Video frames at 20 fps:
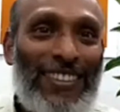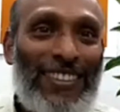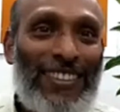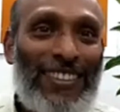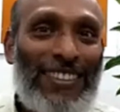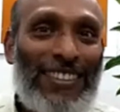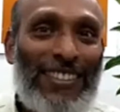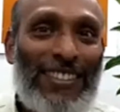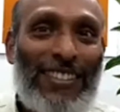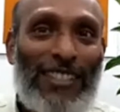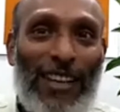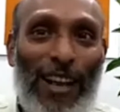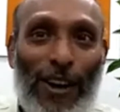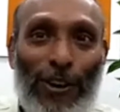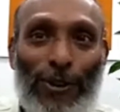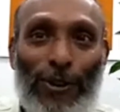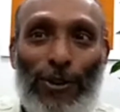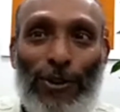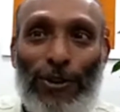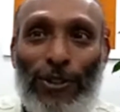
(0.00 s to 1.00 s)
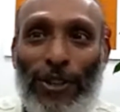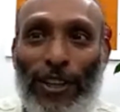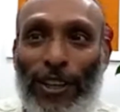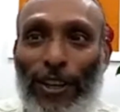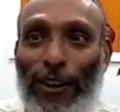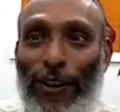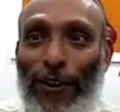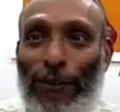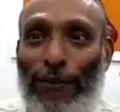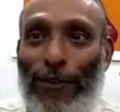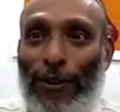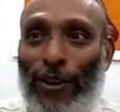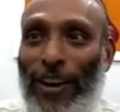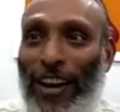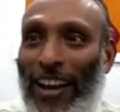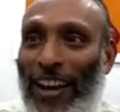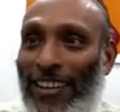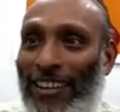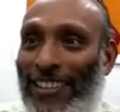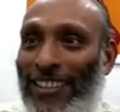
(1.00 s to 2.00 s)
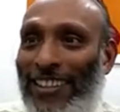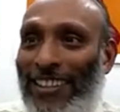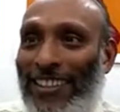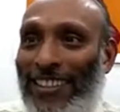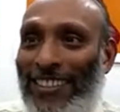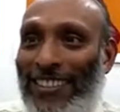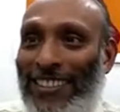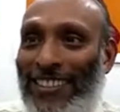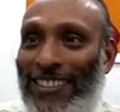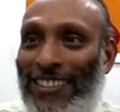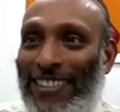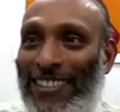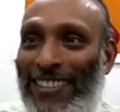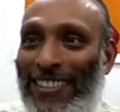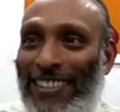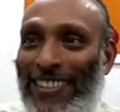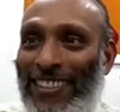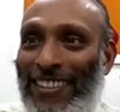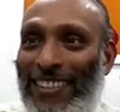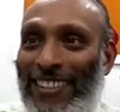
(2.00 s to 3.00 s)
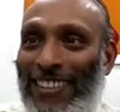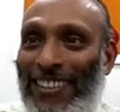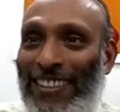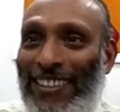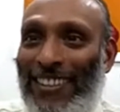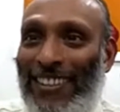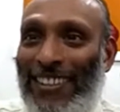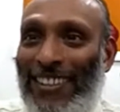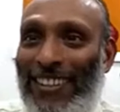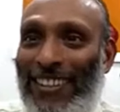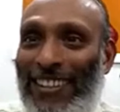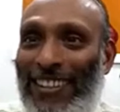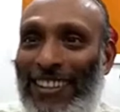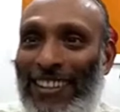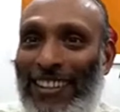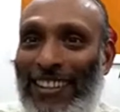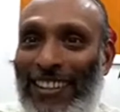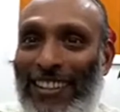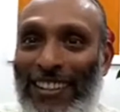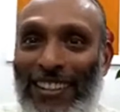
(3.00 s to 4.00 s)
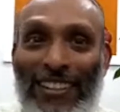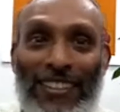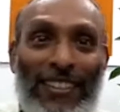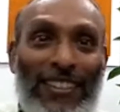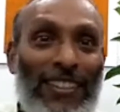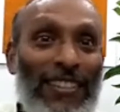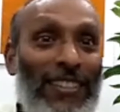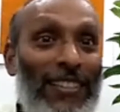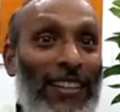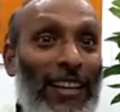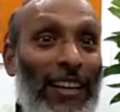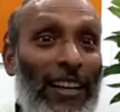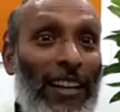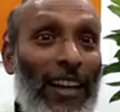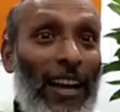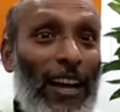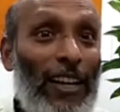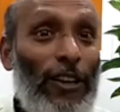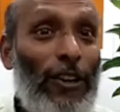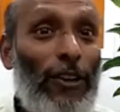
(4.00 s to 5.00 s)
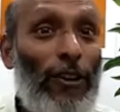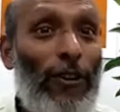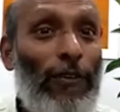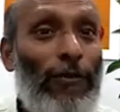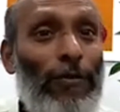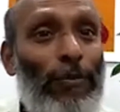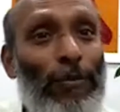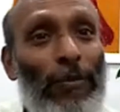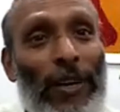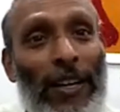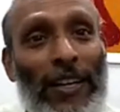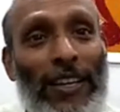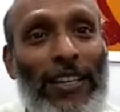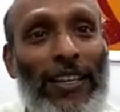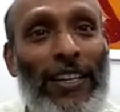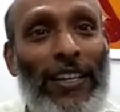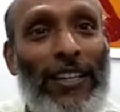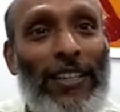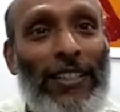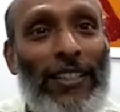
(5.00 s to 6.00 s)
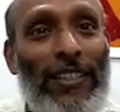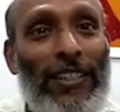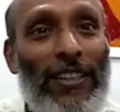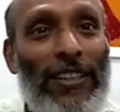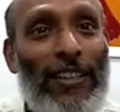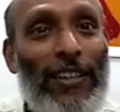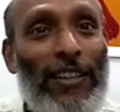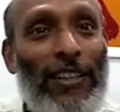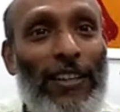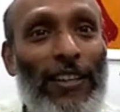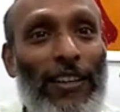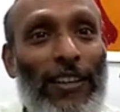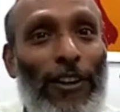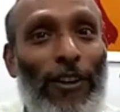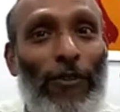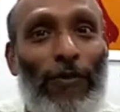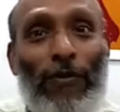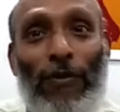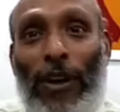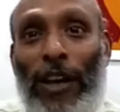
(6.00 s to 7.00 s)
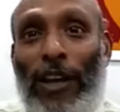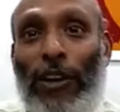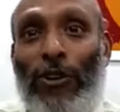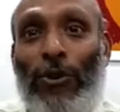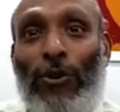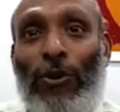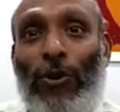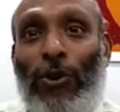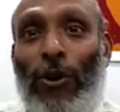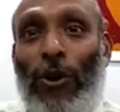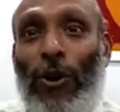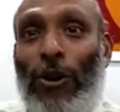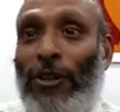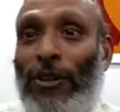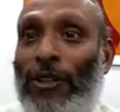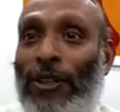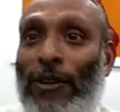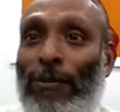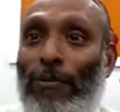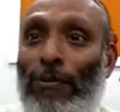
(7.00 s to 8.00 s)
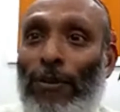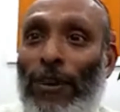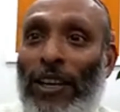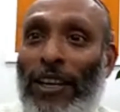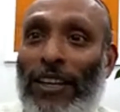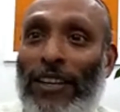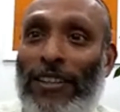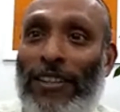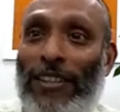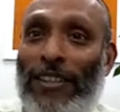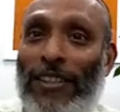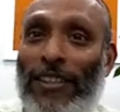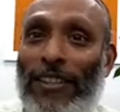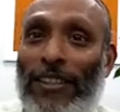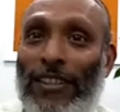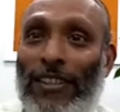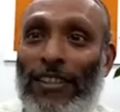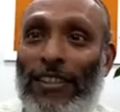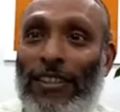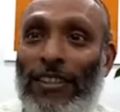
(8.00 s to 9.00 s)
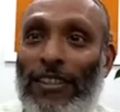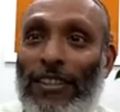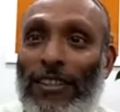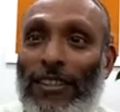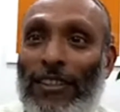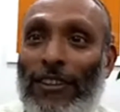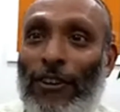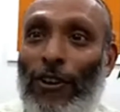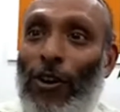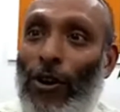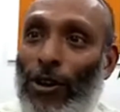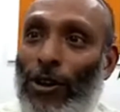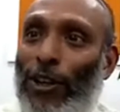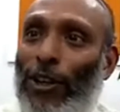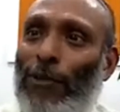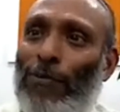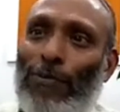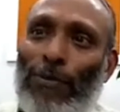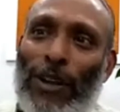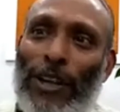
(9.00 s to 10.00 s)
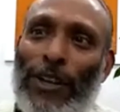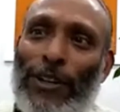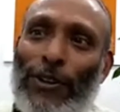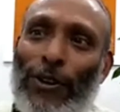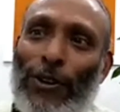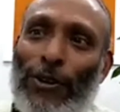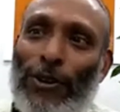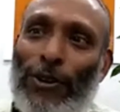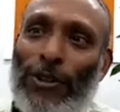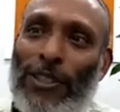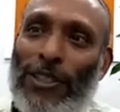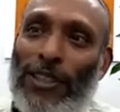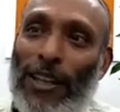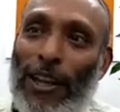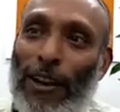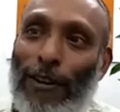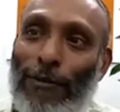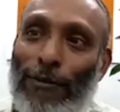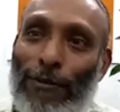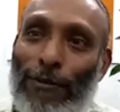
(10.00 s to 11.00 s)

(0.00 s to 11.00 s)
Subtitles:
Start to think of your actions. This is a kind of meditation where you contemplate on yourself.